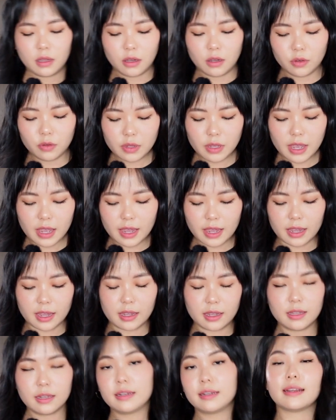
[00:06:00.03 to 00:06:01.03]

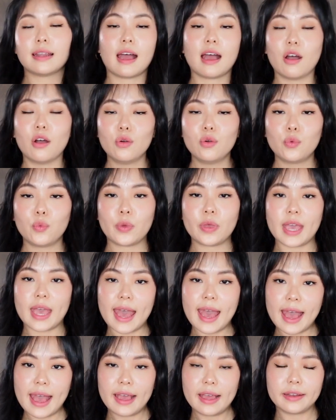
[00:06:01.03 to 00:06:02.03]
Okay, now we
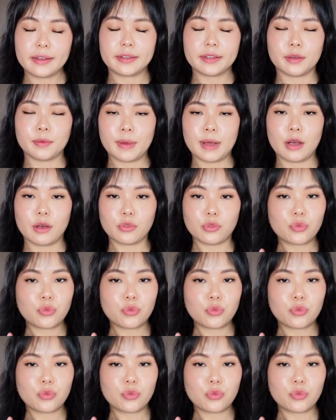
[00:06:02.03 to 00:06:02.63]
add about